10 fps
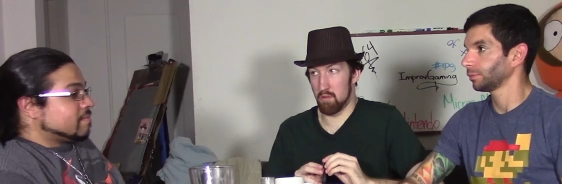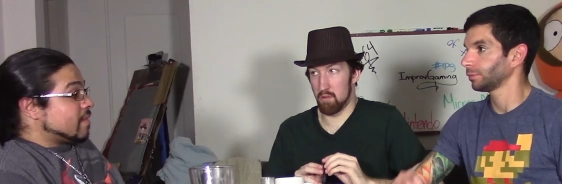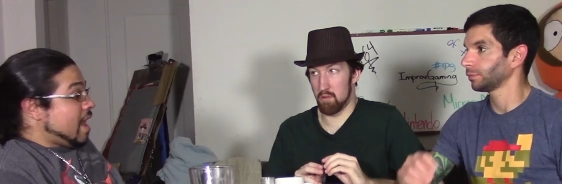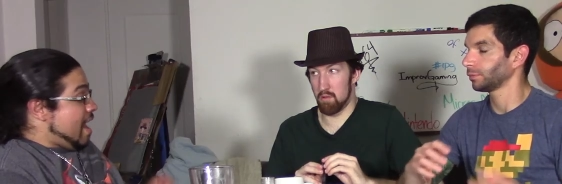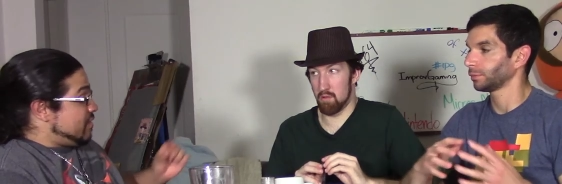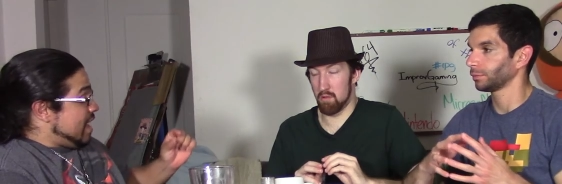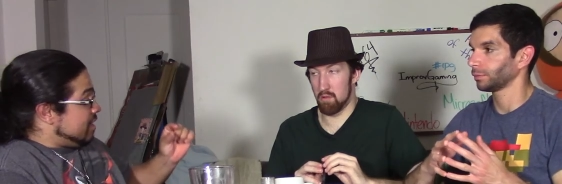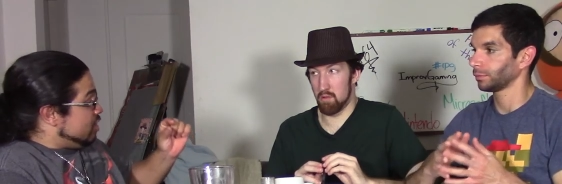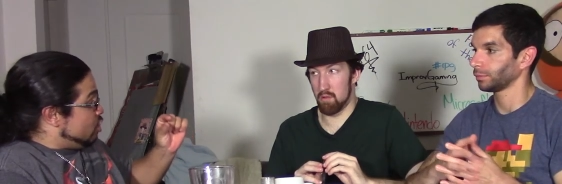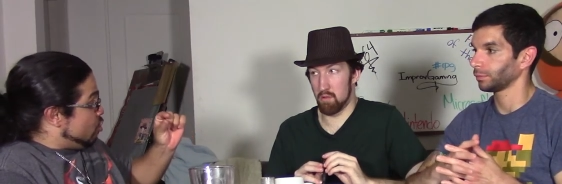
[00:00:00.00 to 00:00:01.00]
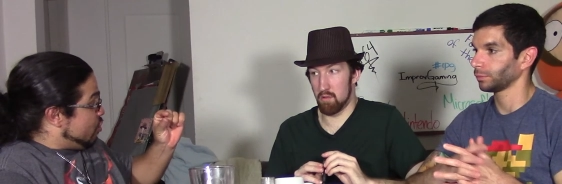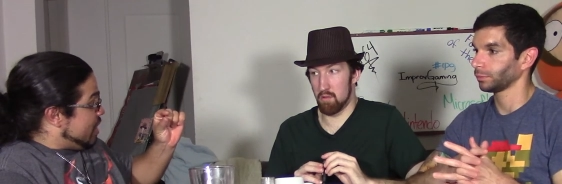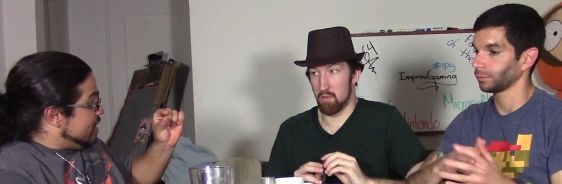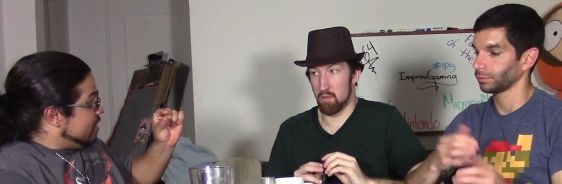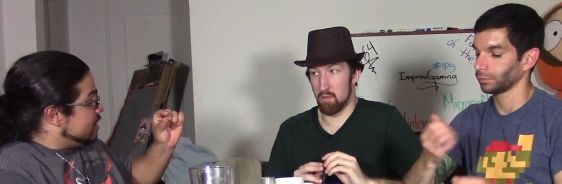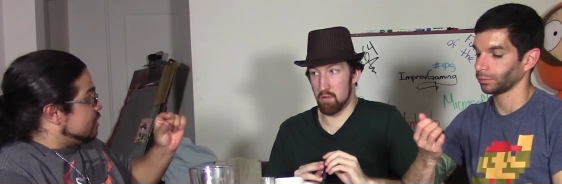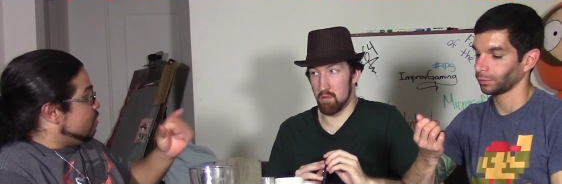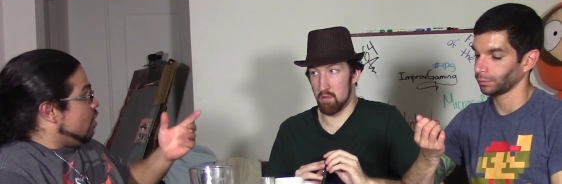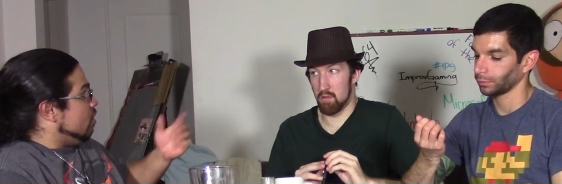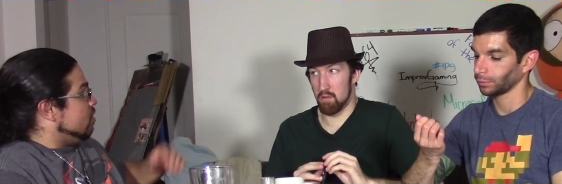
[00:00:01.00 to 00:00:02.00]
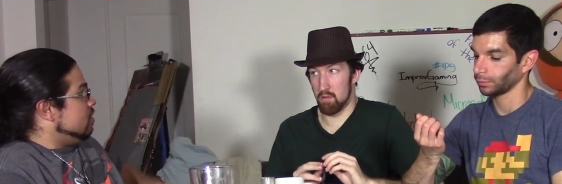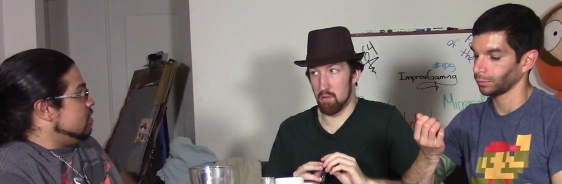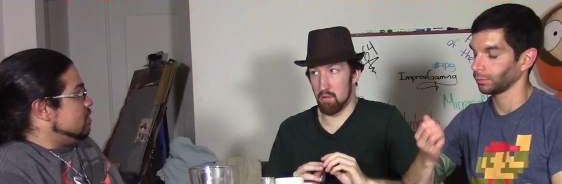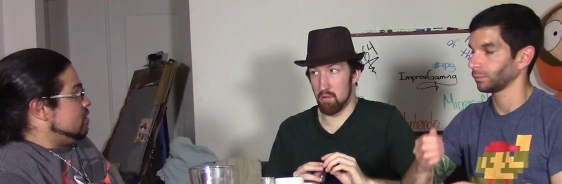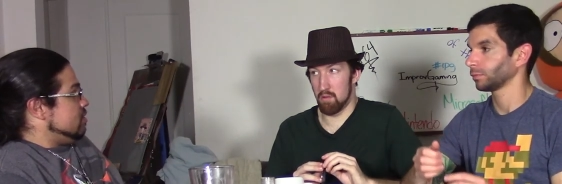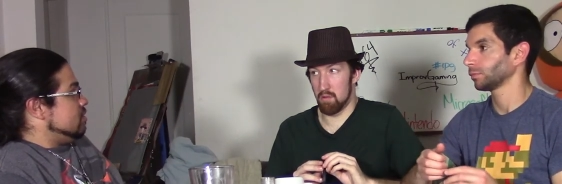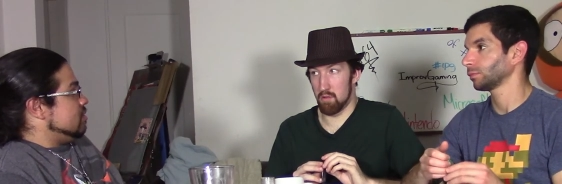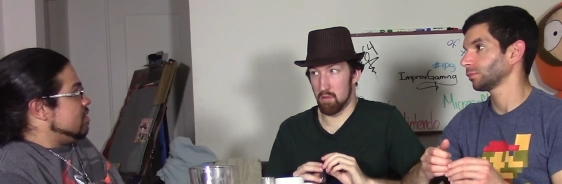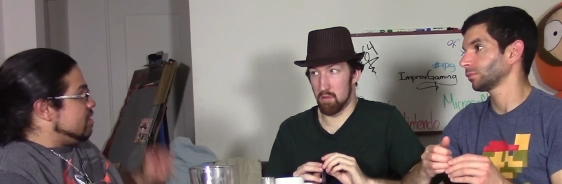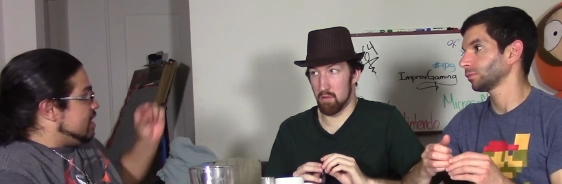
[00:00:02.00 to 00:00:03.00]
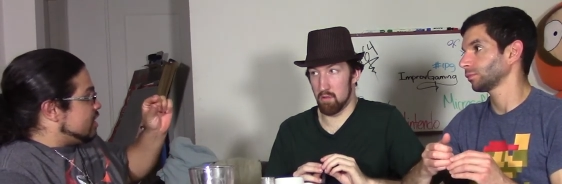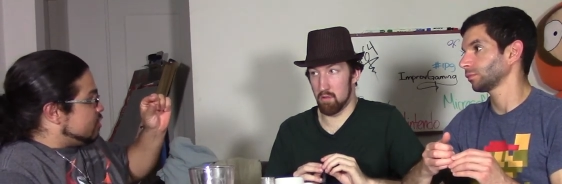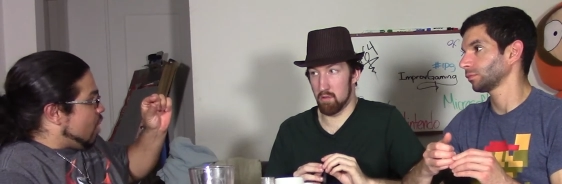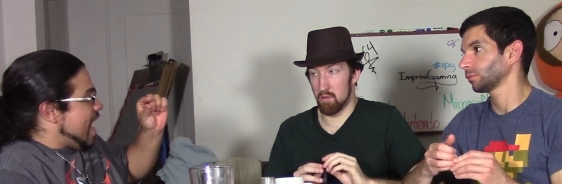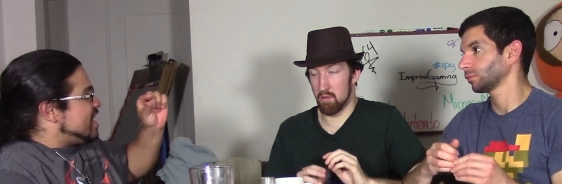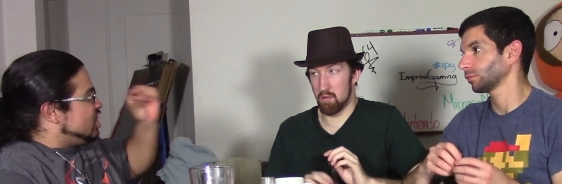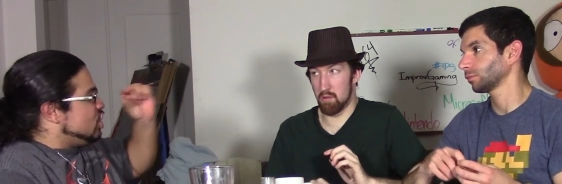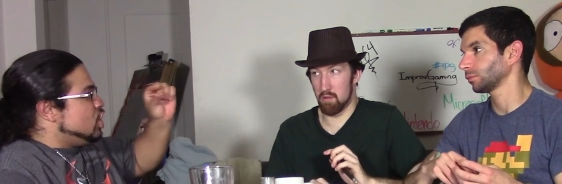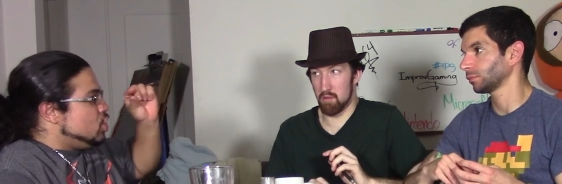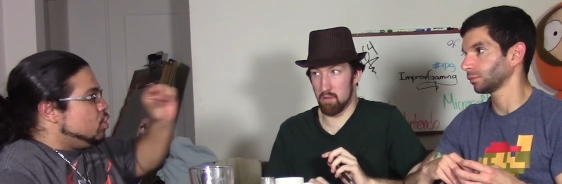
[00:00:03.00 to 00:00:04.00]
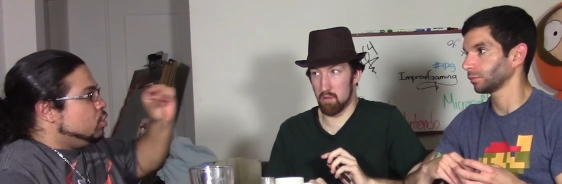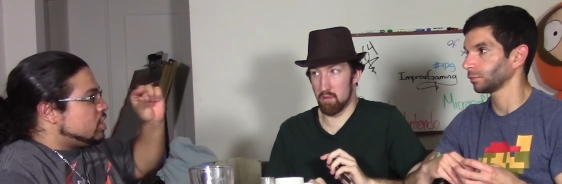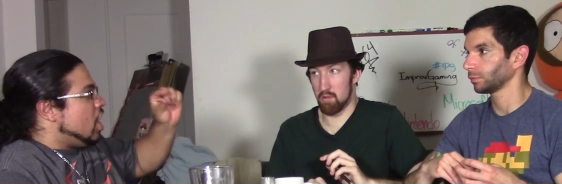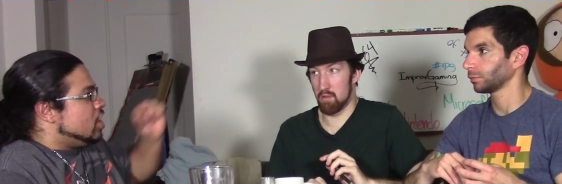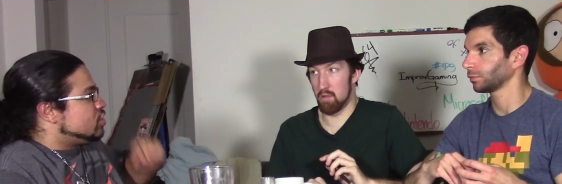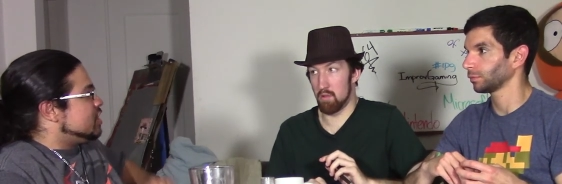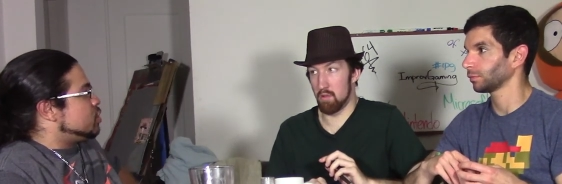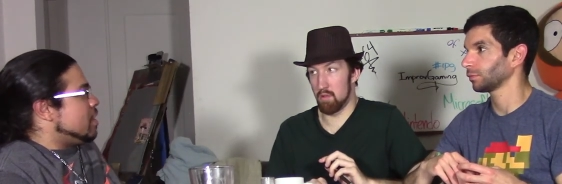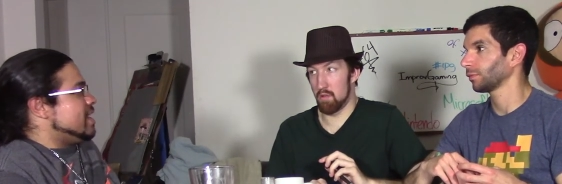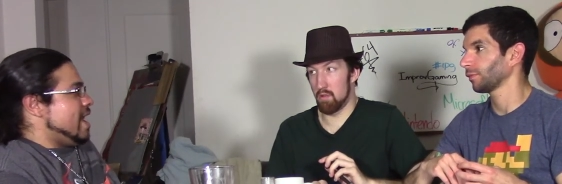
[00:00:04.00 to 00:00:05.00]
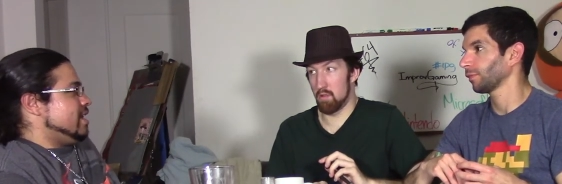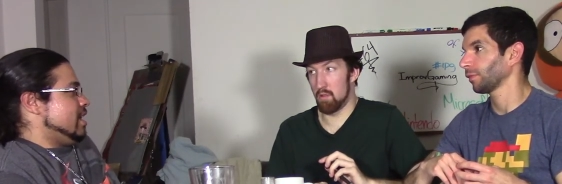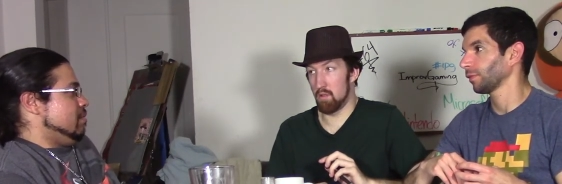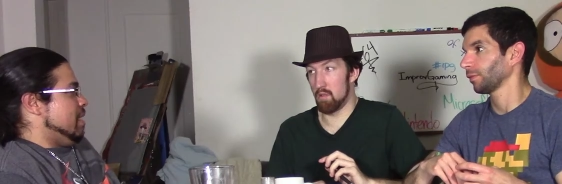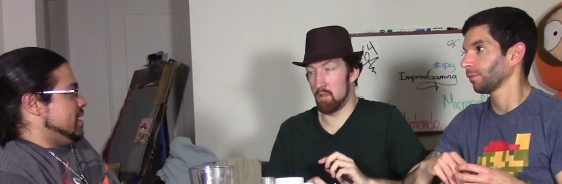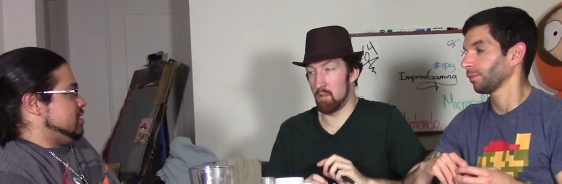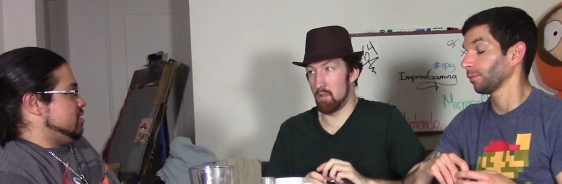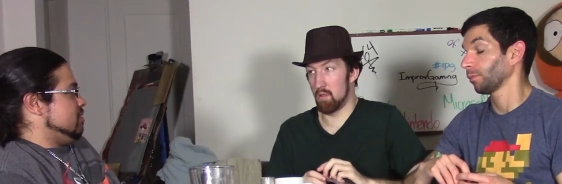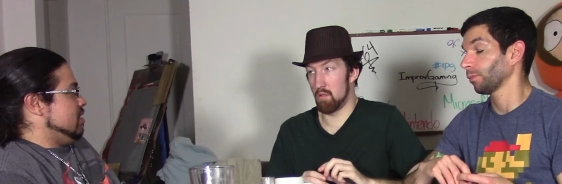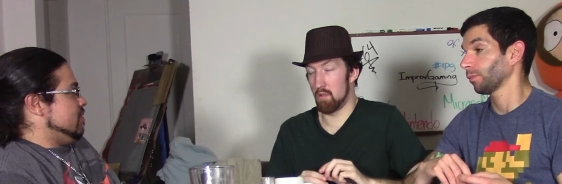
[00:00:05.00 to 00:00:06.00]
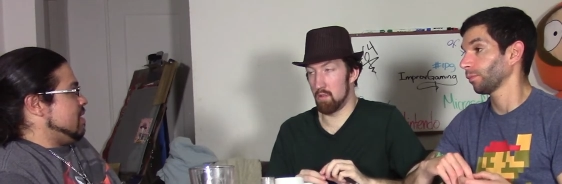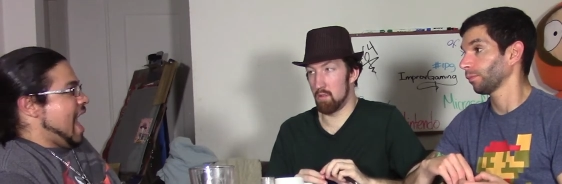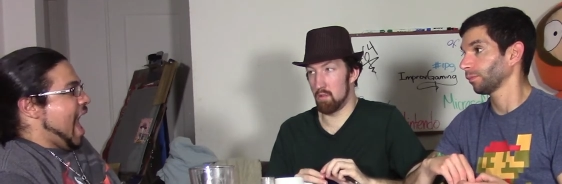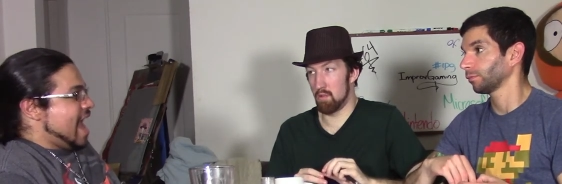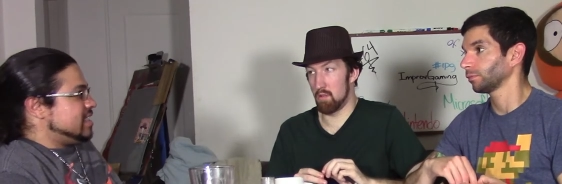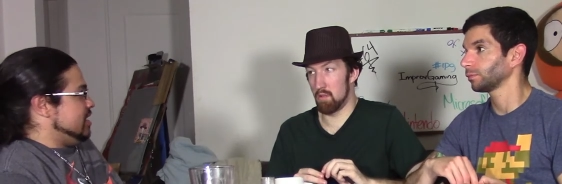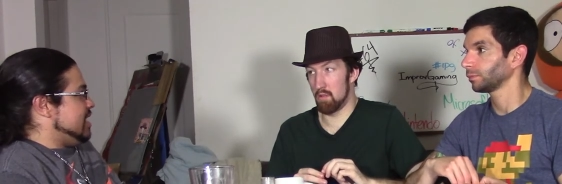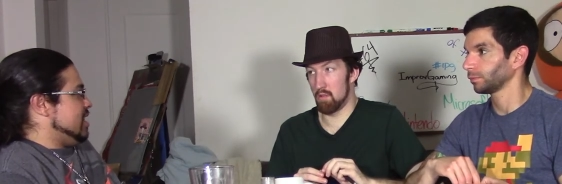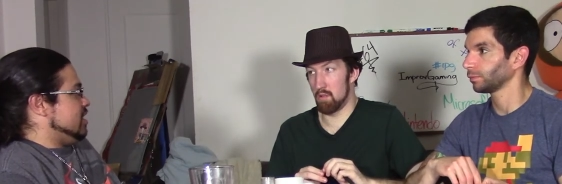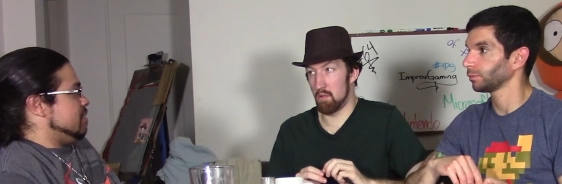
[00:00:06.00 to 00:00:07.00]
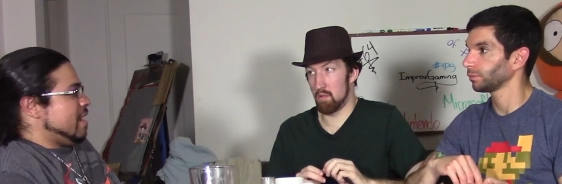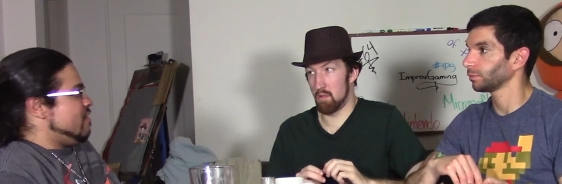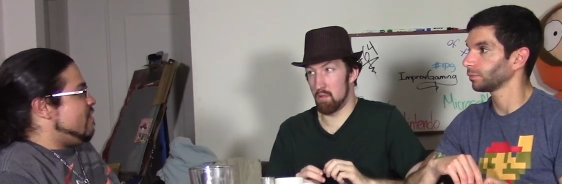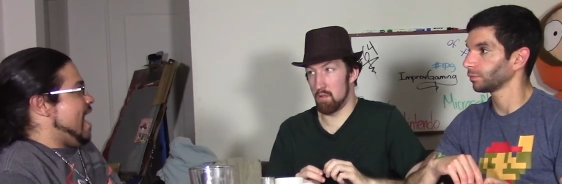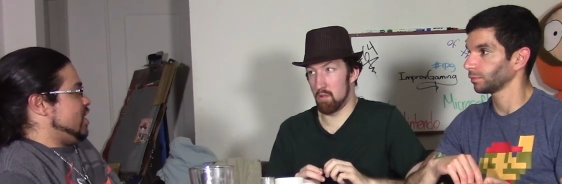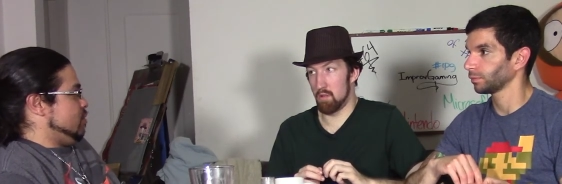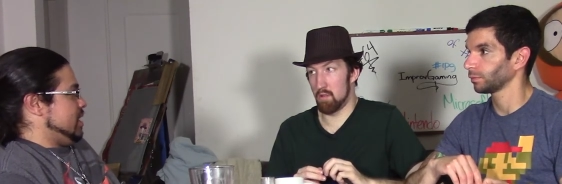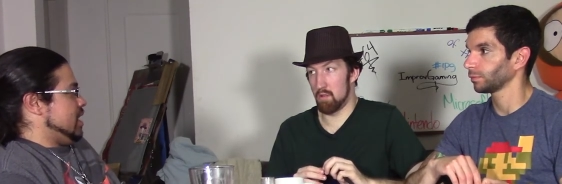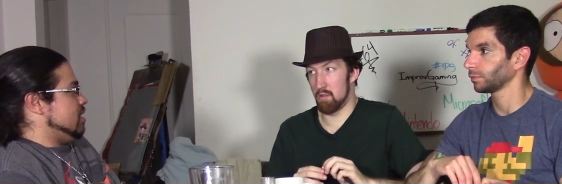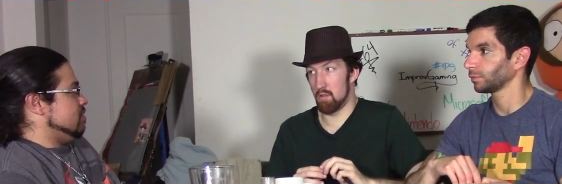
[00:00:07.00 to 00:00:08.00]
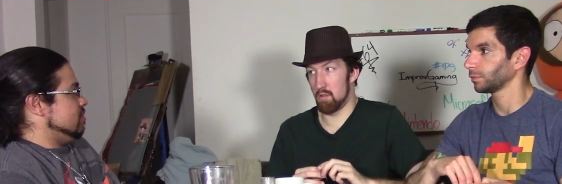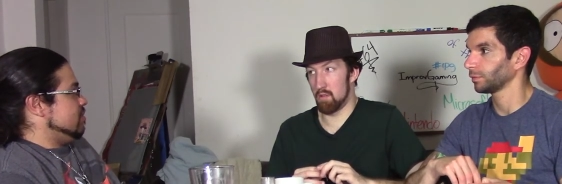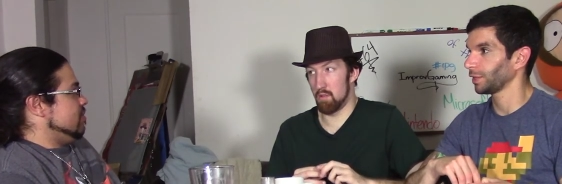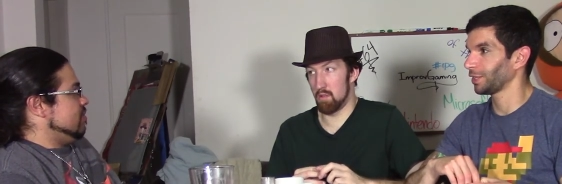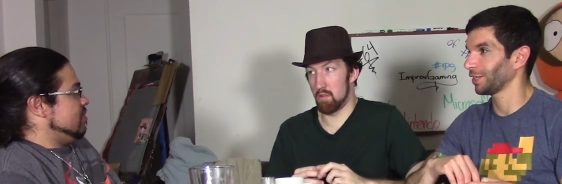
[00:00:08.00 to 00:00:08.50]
Speaker 1: I've got a little thing this small. This small I can lose 128 gigabytes accidentally by vacuuming it.